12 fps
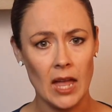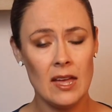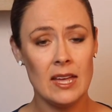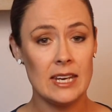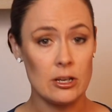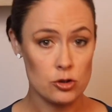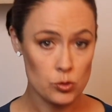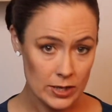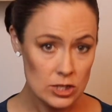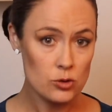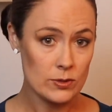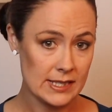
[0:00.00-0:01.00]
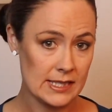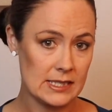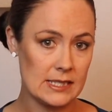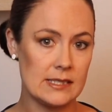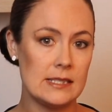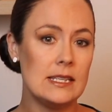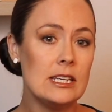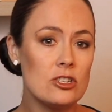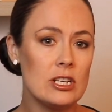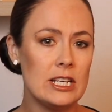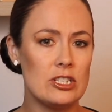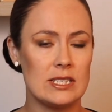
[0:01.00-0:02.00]
Now, drench resistance
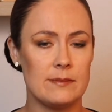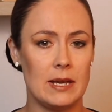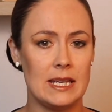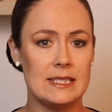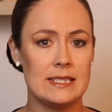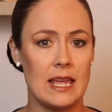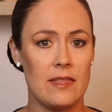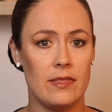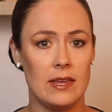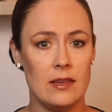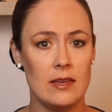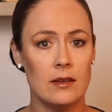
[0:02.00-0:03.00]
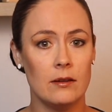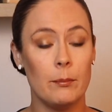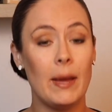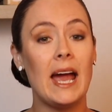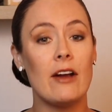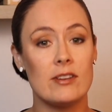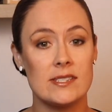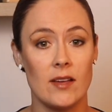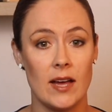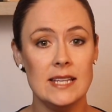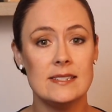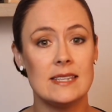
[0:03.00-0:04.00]
essentially just means that the
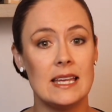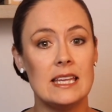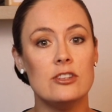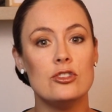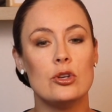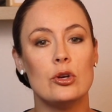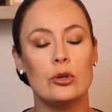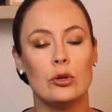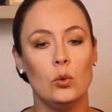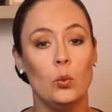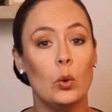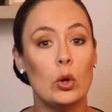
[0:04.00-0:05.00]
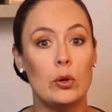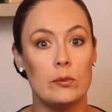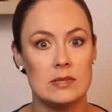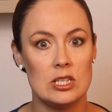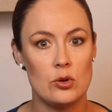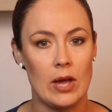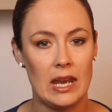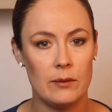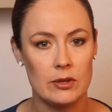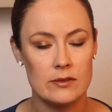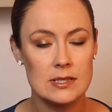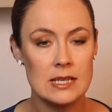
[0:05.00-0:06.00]
parasites, the internal worms in your
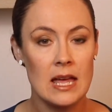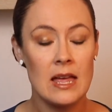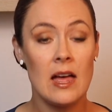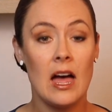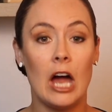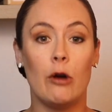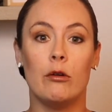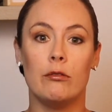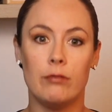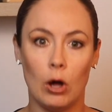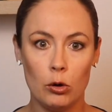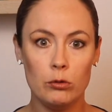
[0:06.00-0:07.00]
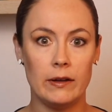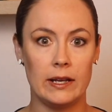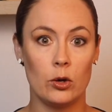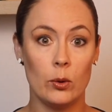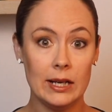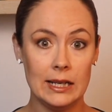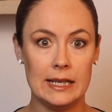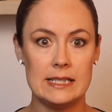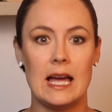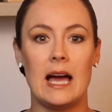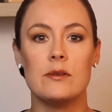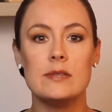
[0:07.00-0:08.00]
animals, are evolving quickly to
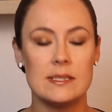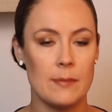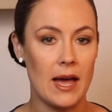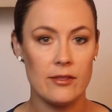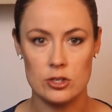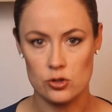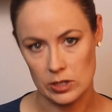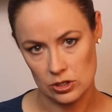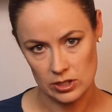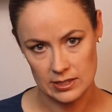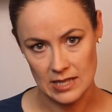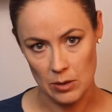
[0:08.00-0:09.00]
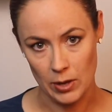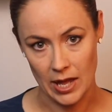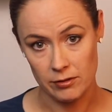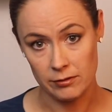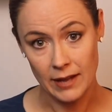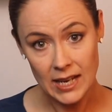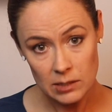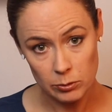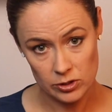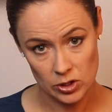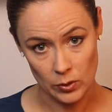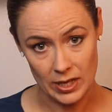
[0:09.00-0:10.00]
outsmart the drenches that we have available
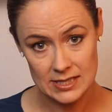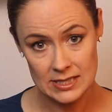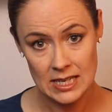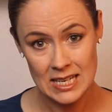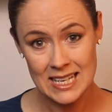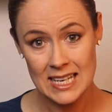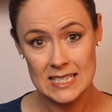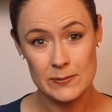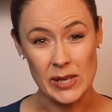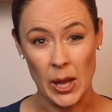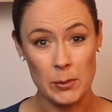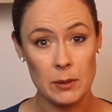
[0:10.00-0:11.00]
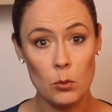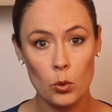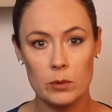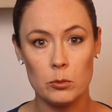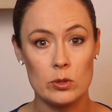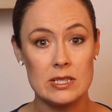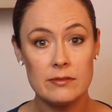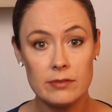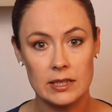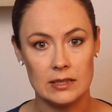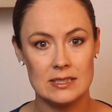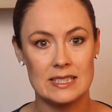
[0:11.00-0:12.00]
to us. It's becoming more and more
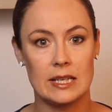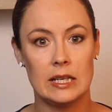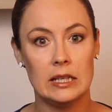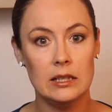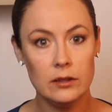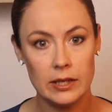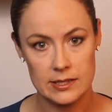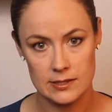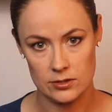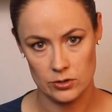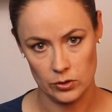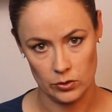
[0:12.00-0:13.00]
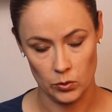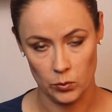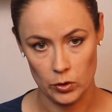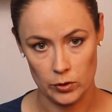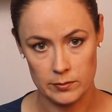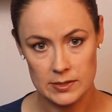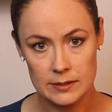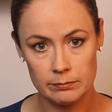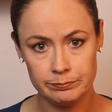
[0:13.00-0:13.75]
difficult to kill these internal worms.